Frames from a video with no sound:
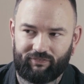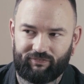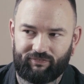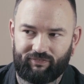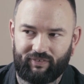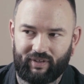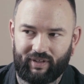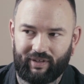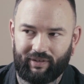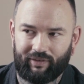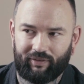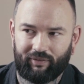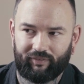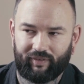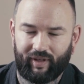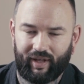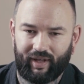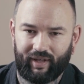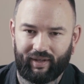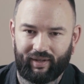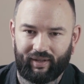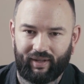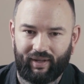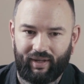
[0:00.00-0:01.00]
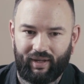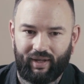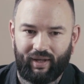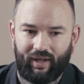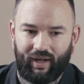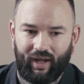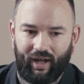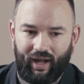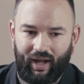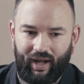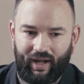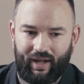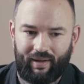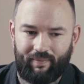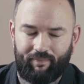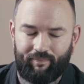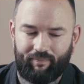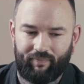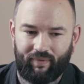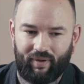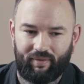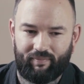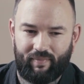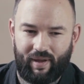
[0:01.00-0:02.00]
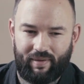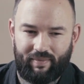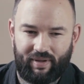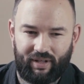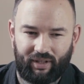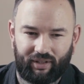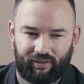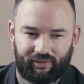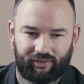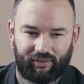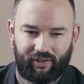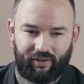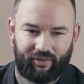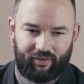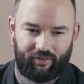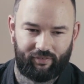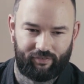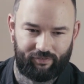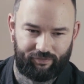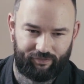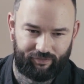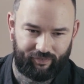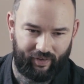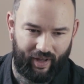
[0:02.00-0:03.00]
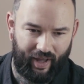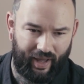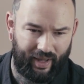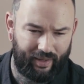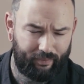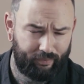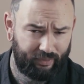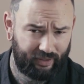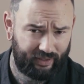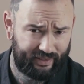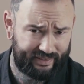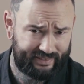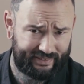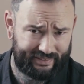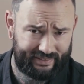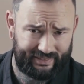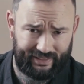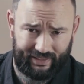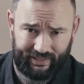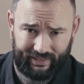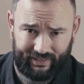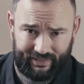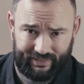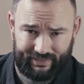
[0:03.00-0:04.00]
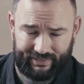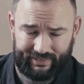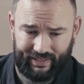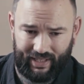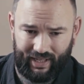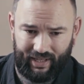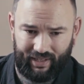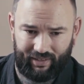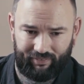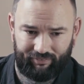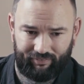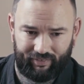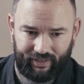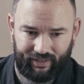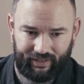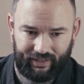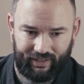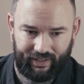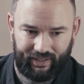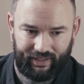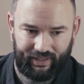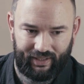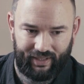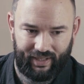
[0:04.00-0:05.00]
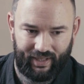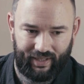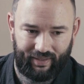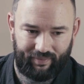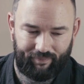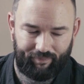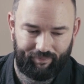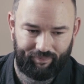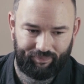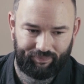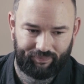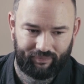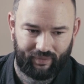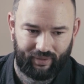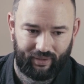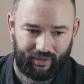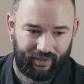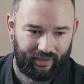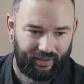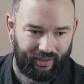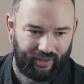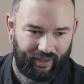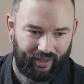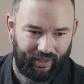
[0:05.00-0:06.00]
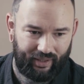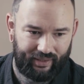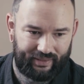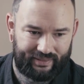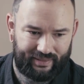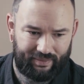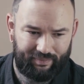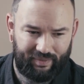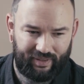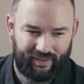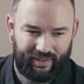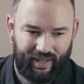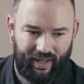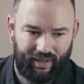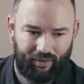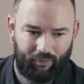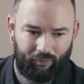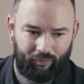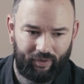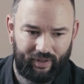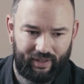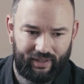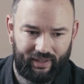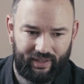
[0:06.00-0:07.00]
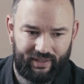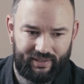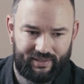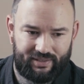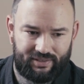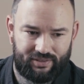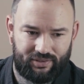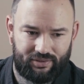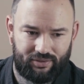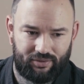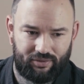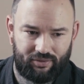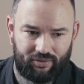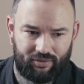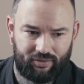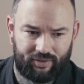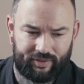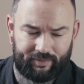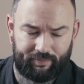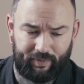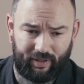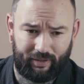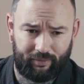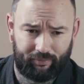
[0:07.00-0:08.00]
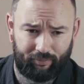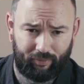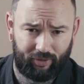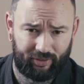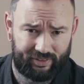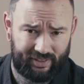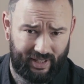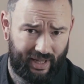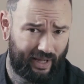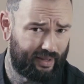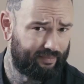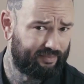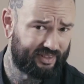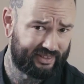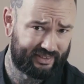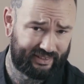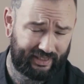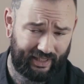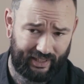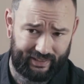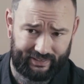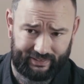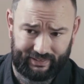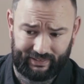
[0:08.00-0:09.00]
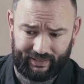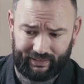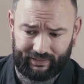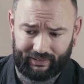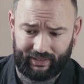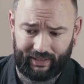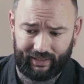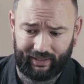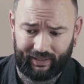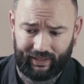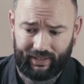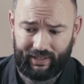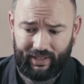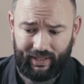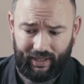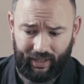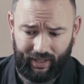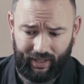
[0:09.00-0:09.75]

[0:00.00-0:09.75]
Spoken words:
feel that maybe a lot of ableist things are really something that we need to spend more time discussing. Like,